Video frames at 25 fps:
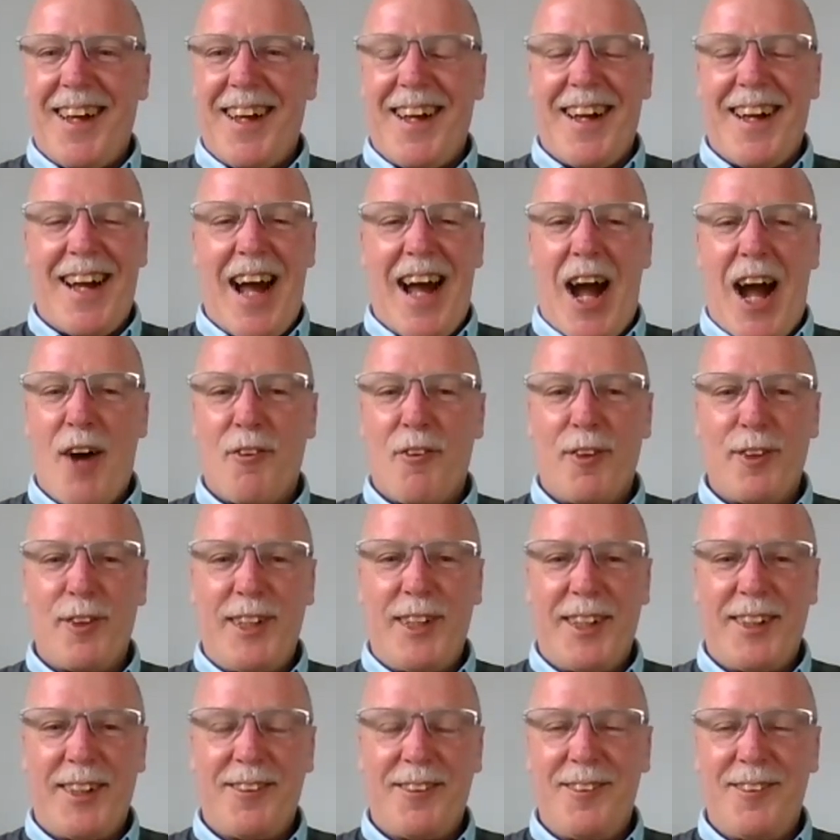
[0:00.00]
Well,
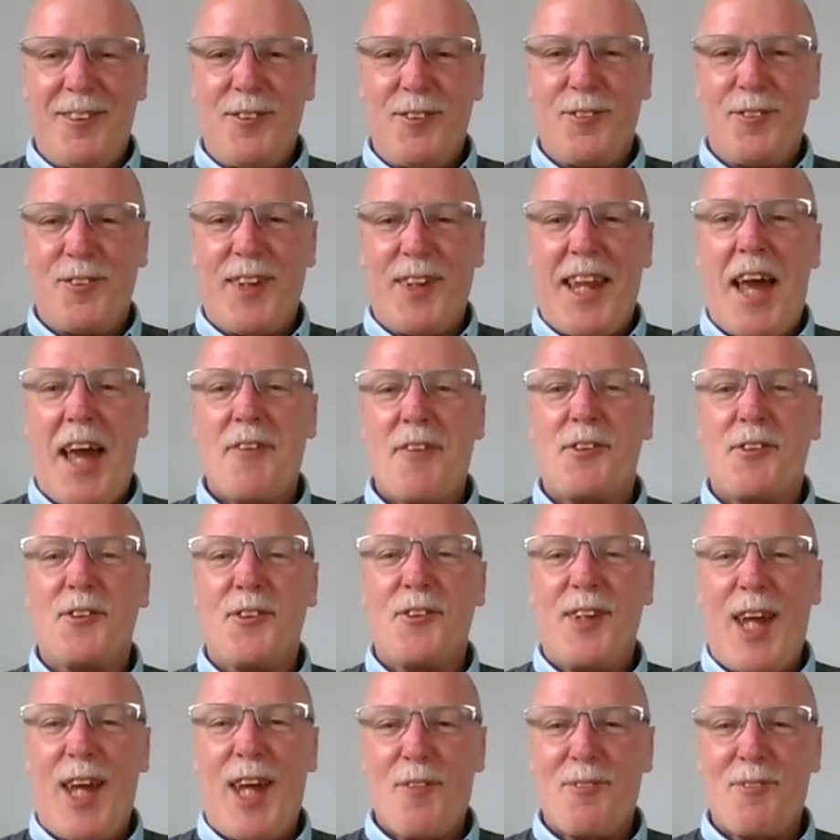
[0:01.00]
we'd have to
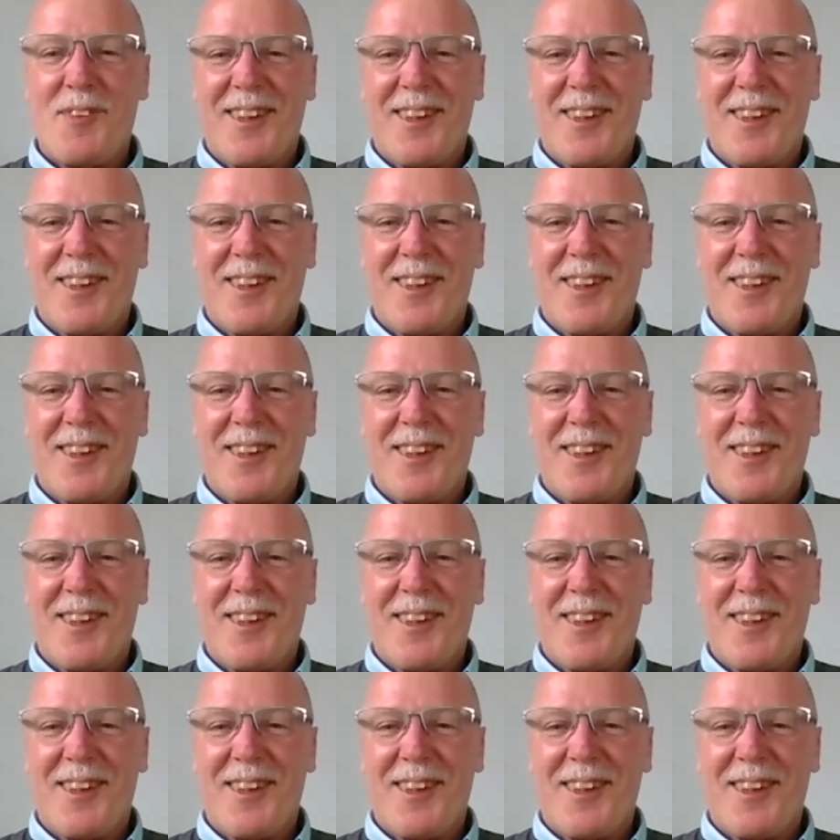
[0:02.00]
adapt, I